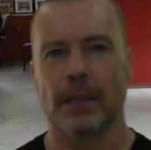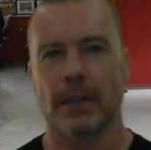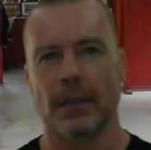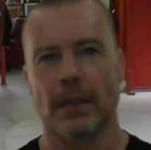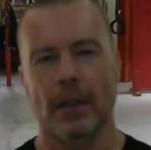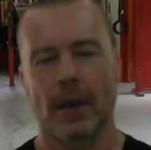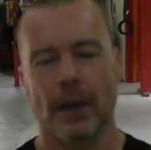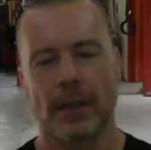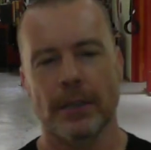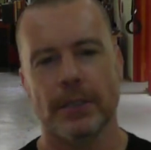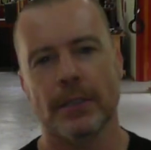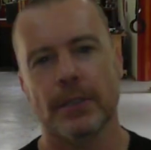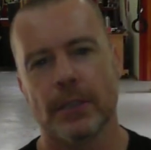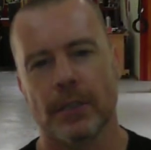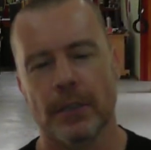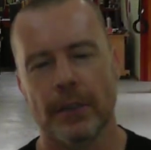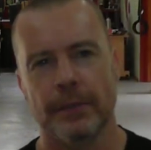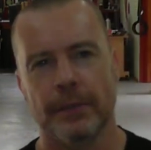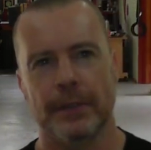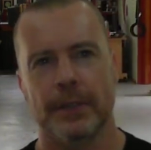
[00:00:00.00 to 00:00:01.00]
the larger
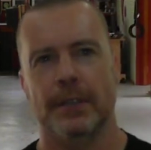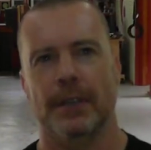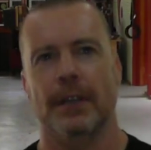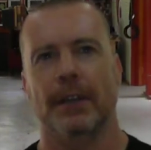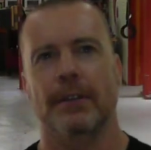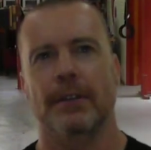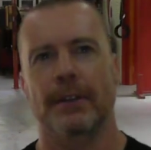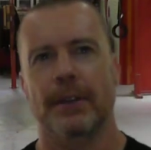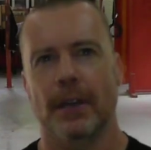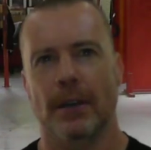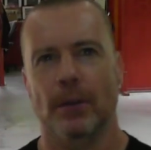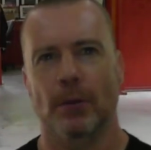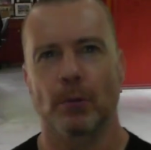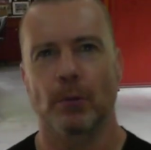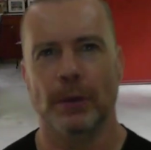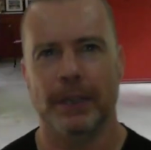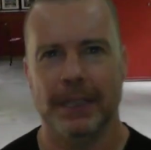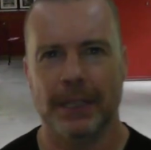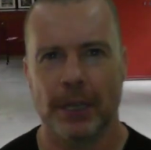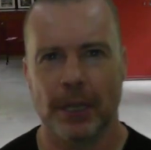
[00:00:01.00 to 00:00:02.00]
surface area
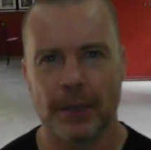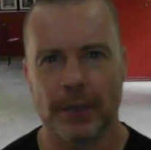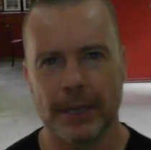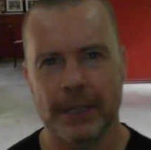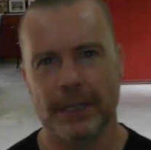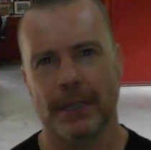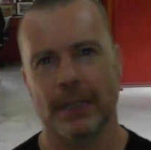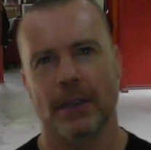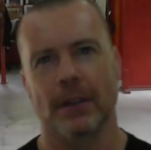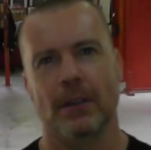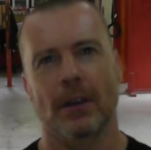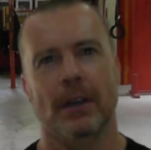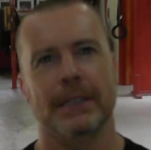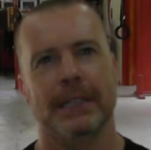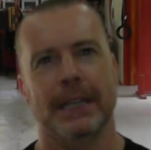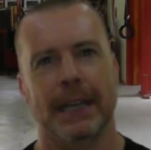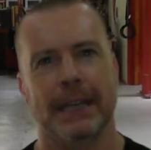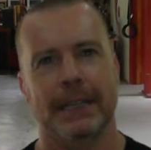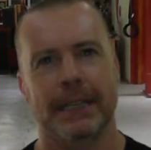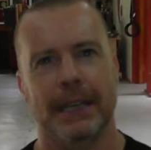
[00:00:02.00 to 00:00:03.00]
would increase the
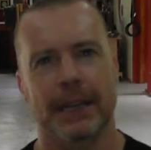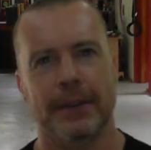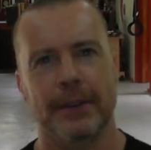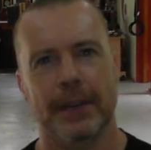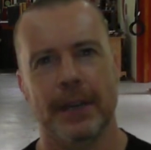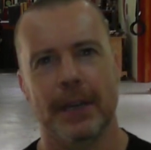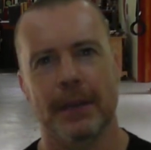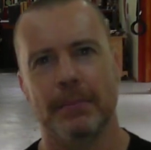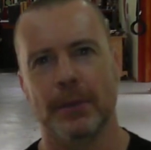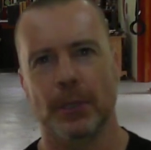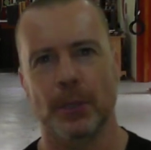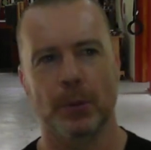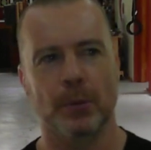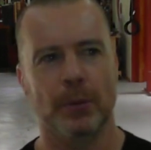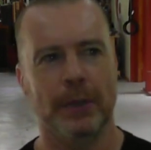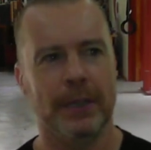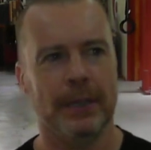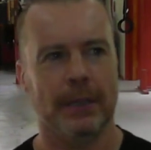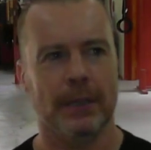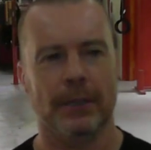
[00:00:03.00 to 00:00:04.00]
contact area
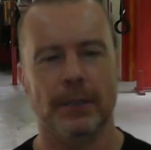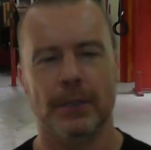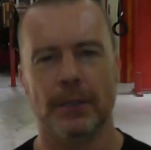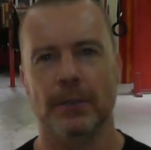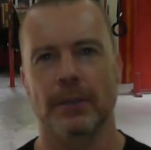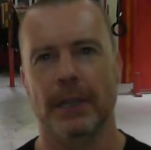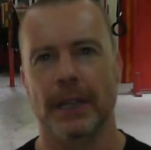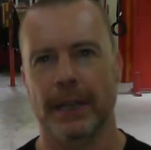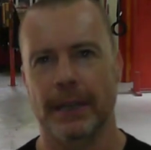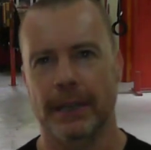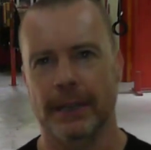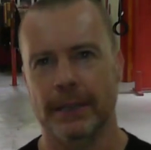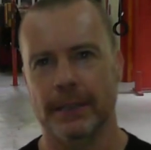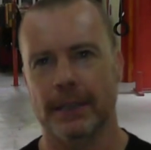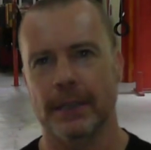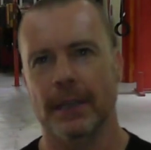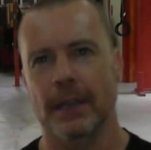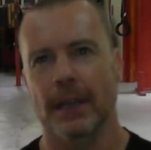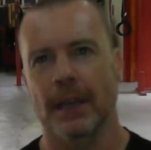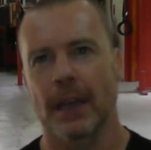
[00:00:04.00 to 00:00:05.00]
between the two
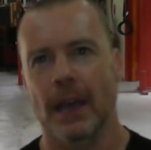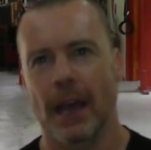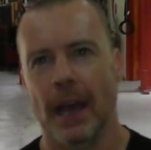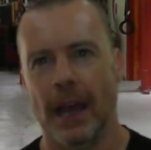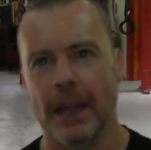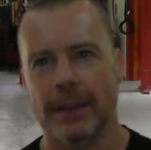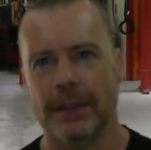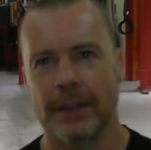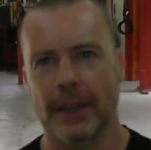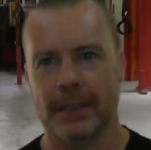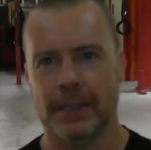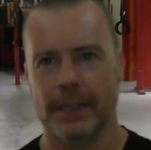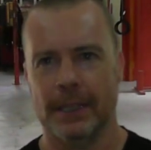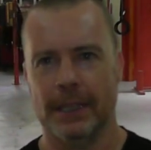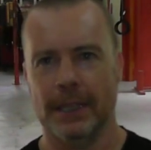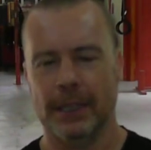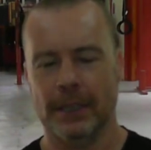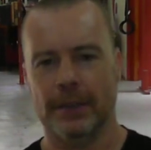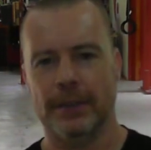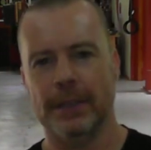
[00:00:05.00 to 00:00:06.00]
layers and thus
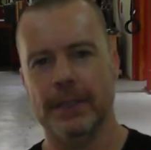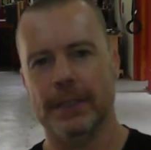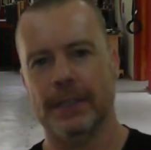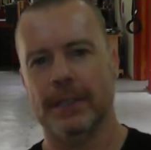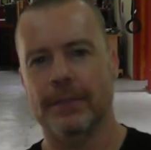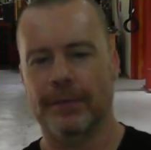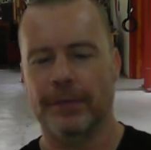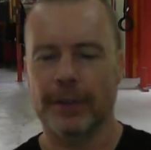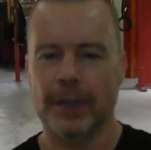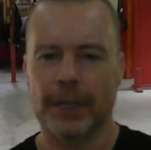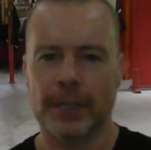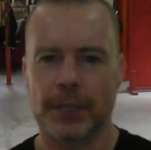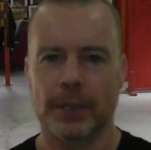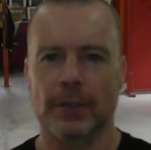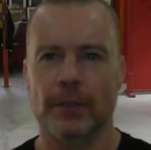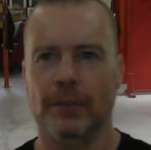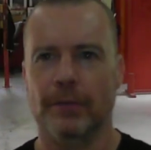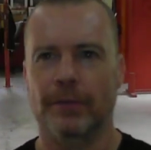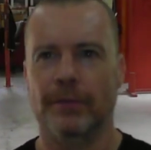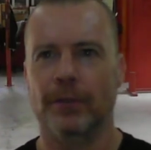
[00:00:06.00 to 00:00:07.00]
increase the
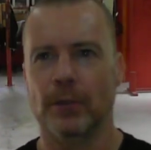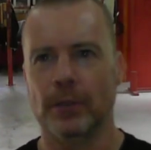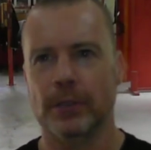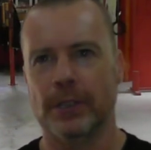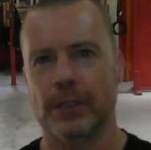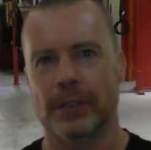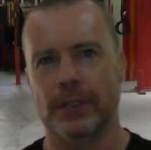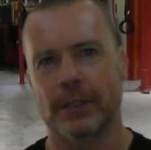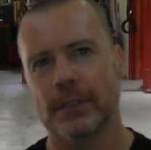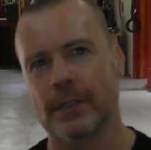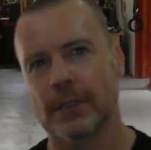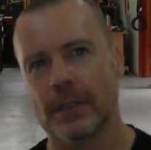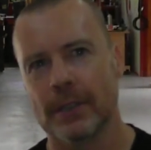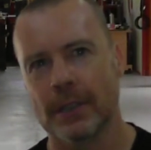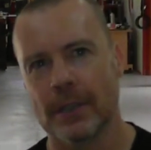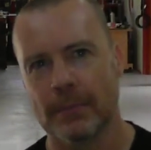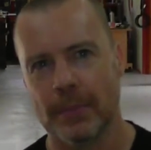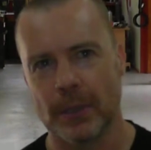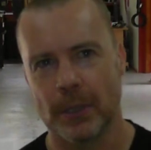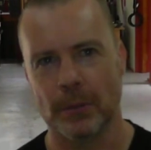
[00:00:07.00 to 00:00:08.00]
frictional forces
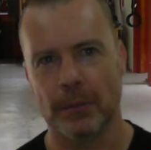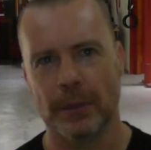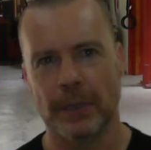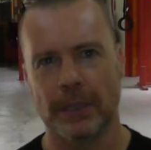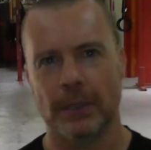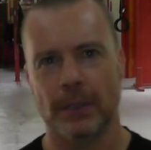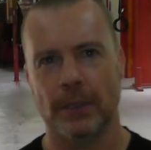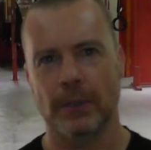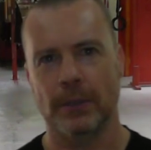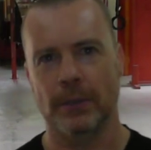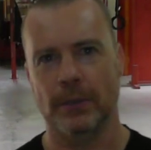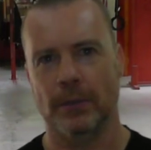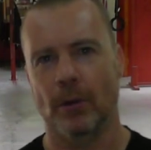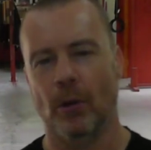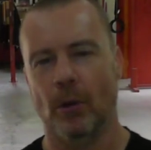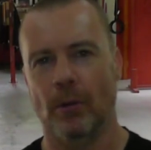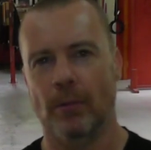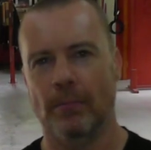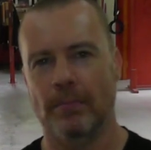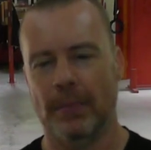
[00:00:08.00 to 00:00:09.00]
between the two
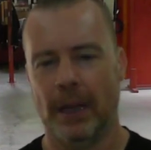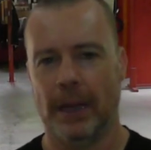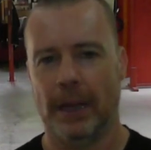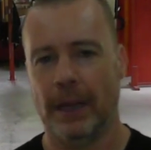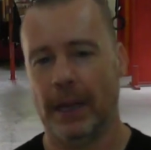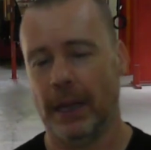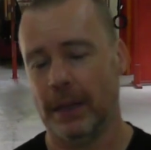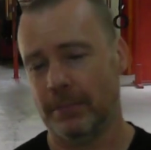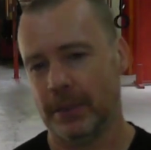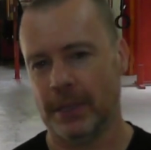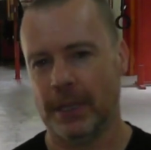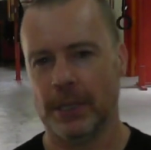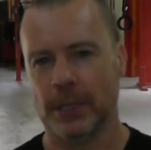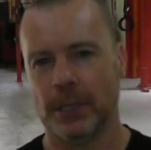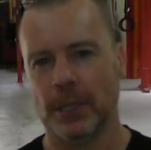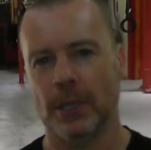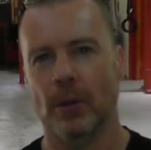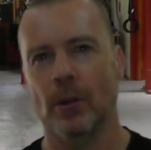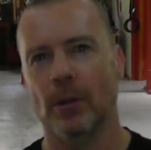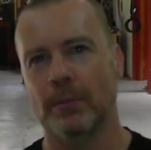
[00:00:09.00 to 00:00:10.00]
and
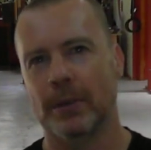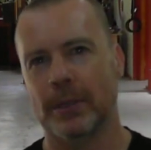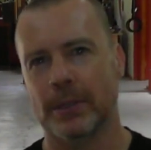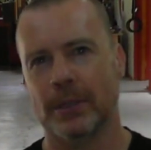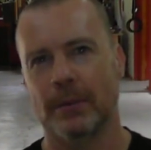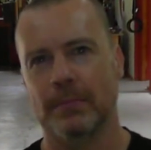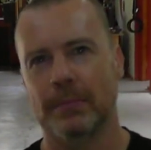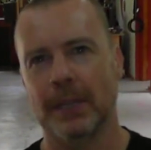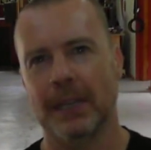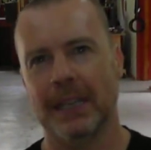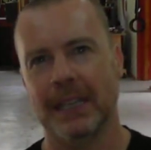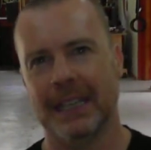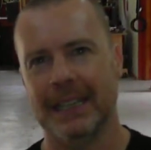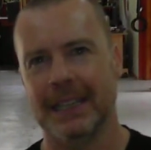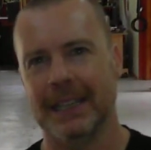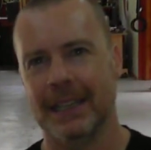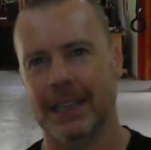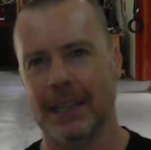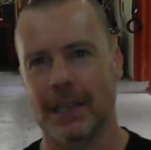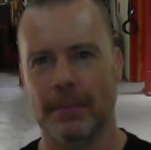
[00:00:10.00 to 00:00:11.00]
potentially almost completely
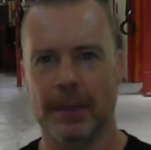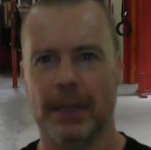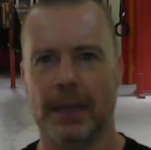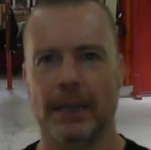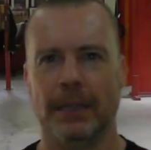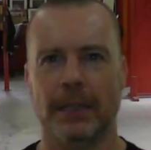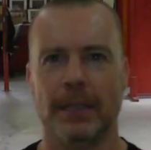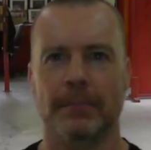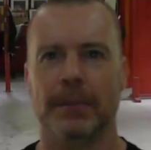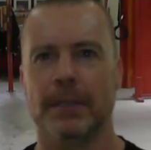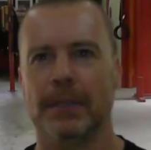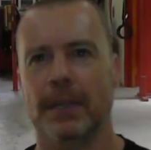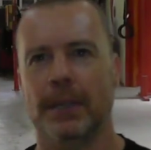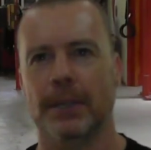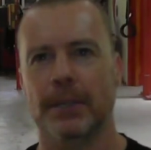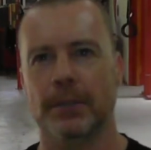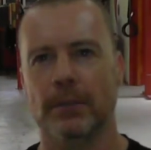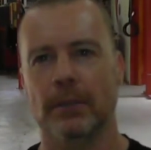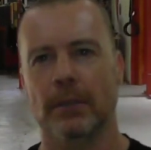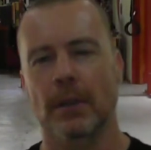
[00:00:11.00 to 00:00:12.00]
eliminate the
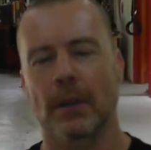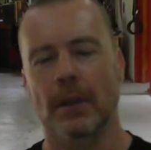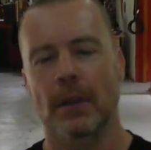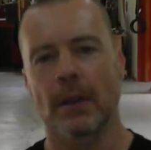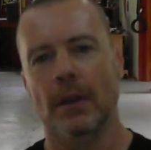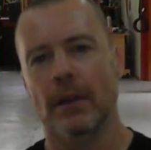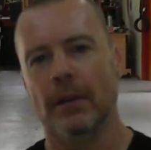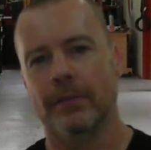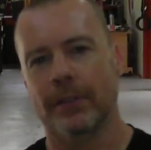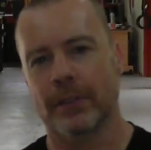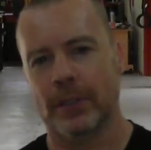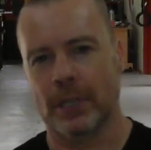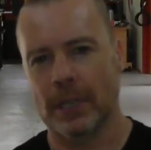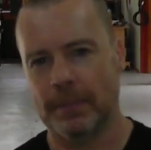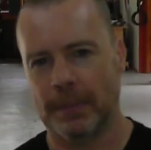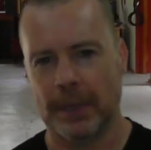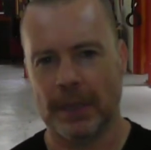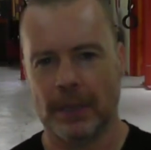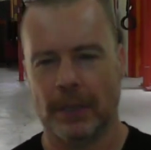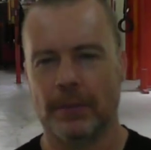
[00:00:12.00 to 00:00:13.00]
potential for
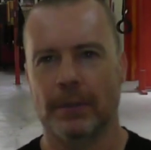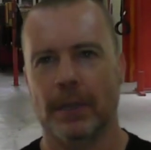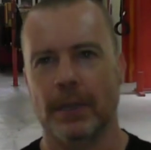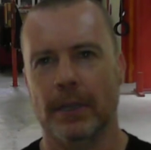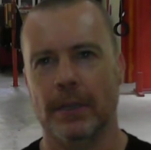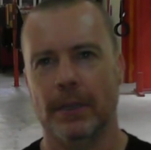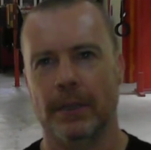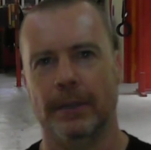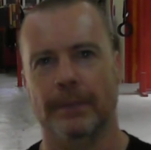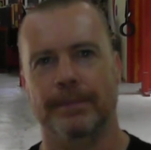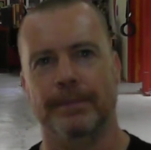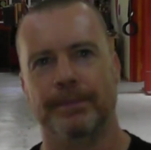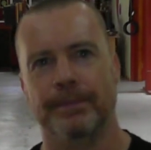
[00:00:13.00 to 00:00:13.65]
slipping to occur.